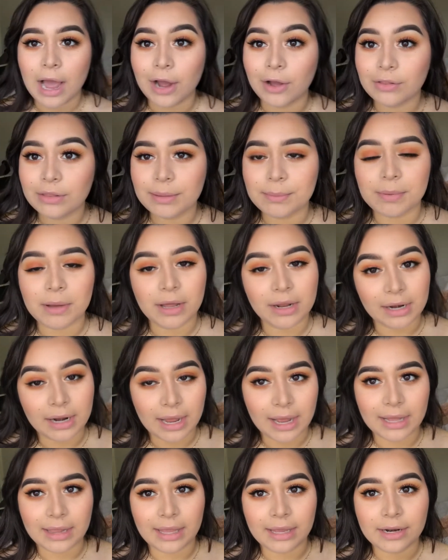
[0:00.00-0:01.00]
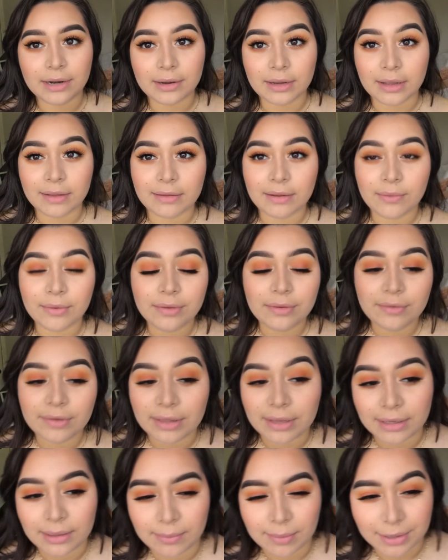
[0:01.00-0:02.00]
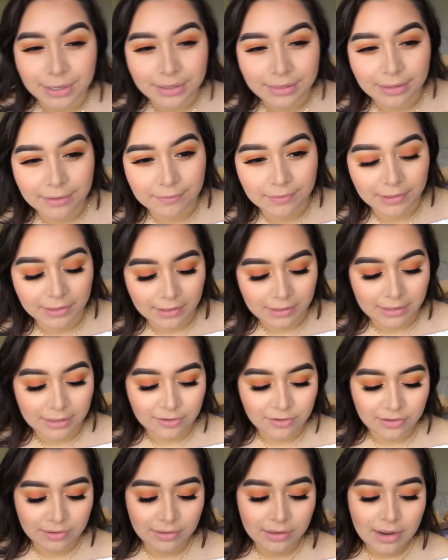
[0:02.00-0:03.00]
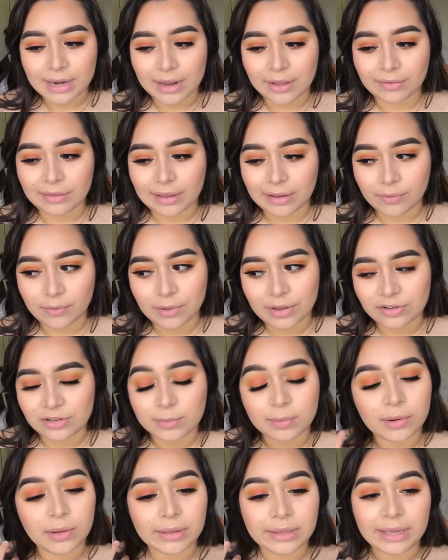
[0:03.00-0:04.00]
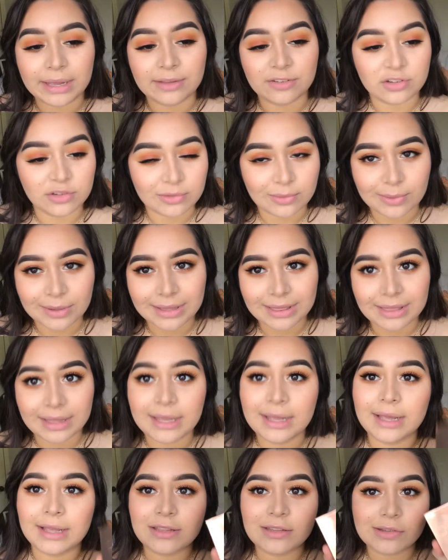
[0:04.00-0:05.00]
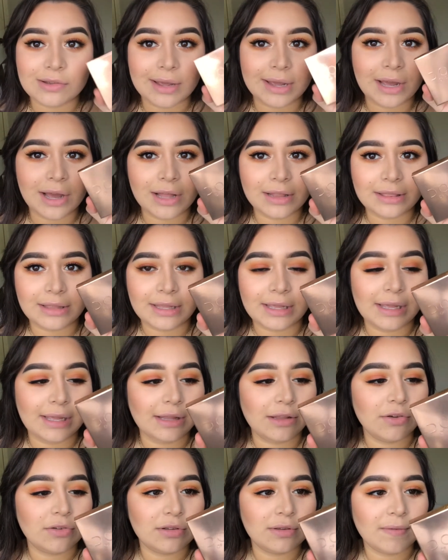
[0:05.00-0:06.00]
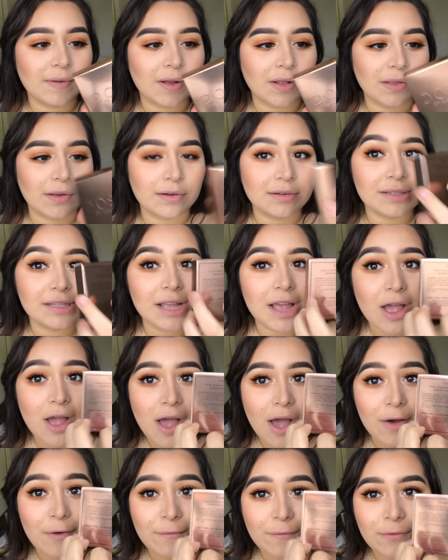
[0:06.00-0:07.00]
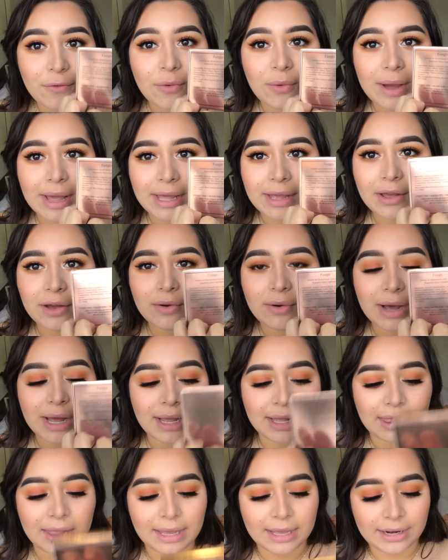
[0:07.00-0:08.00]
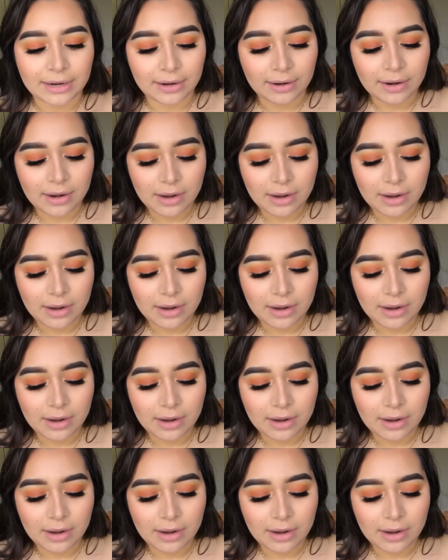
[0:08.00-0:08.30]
I only bought a highlighter because I wasn't really going to buy anything from the collection, and I was like, well, I should probably get just one thing, and so I got the Dose of Colors Fuego highlighter,